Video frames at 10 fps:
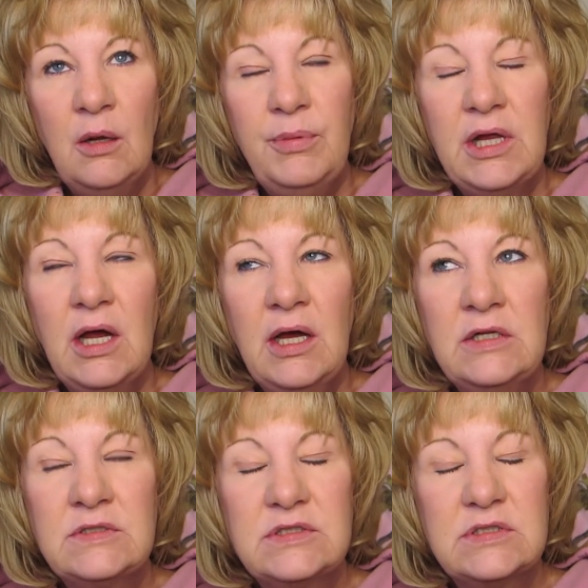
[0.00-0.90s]

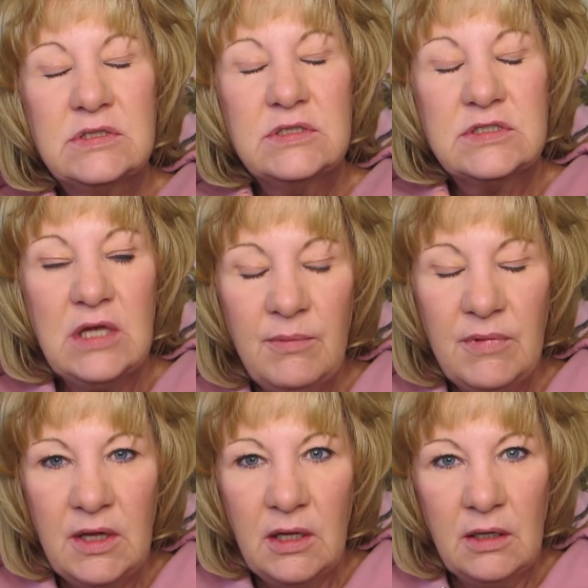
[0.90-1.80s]
because some
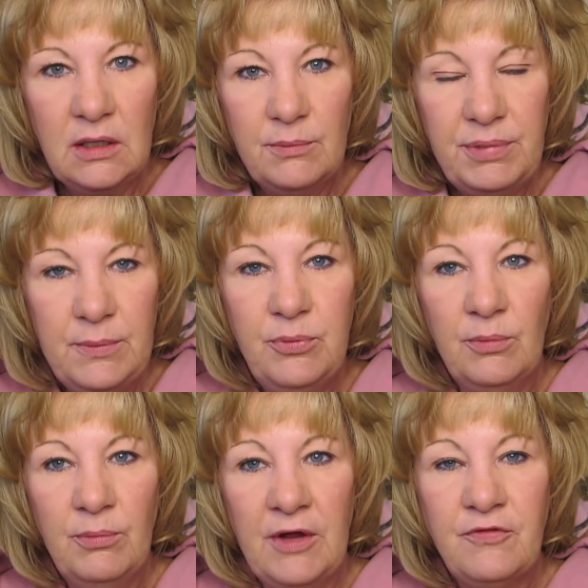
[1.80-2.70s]
of the
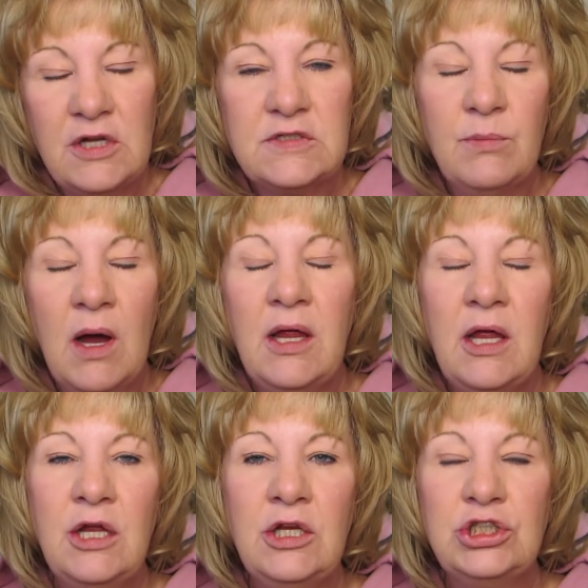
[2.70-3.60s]
people, my friends my
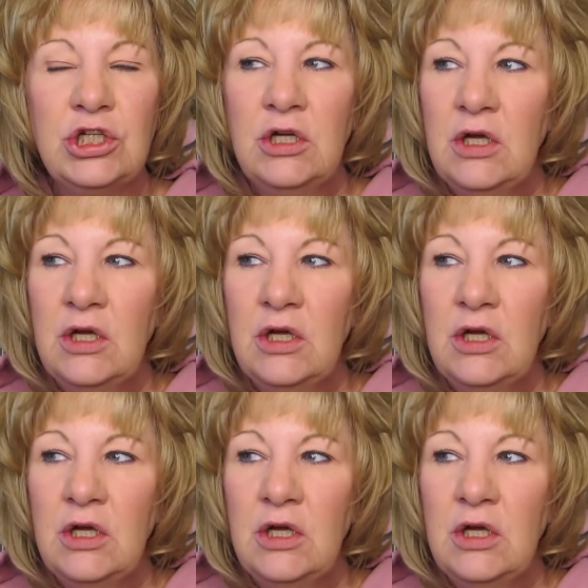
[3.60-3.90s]
age